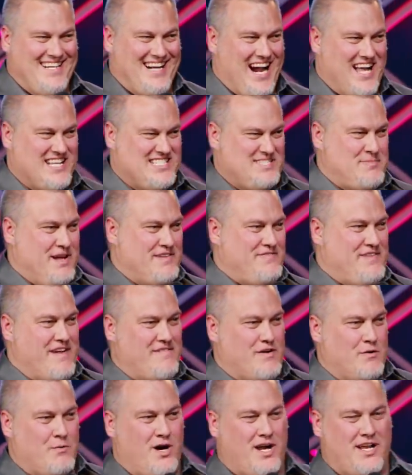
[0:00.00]
Uh, this is my
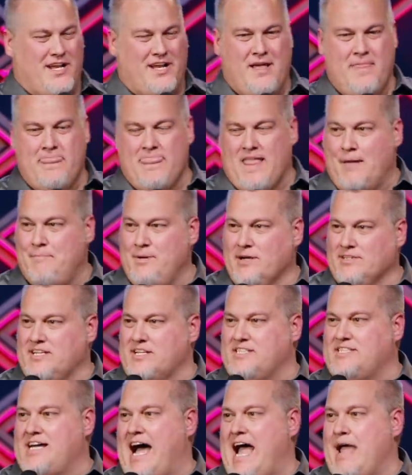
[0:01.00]
favorite one. I built
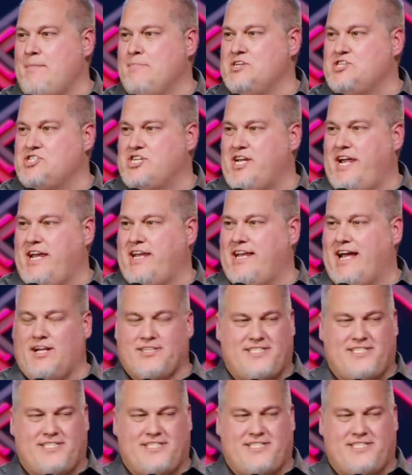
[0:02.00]
a time machine.